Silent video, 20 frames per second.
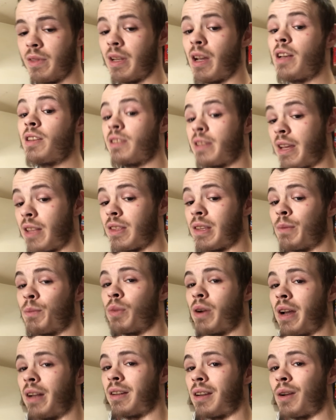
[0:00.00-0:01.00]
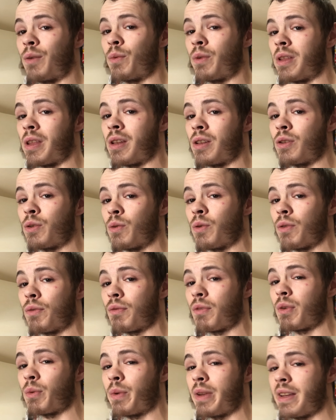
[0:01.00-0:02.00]
Does get them pregnant within 2 or
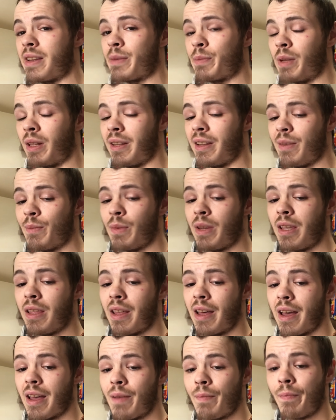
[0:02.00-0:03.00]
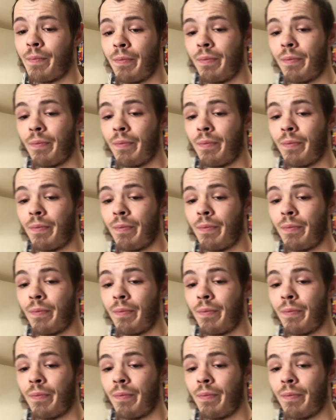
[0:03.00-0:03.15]
3 weeks, believe me that.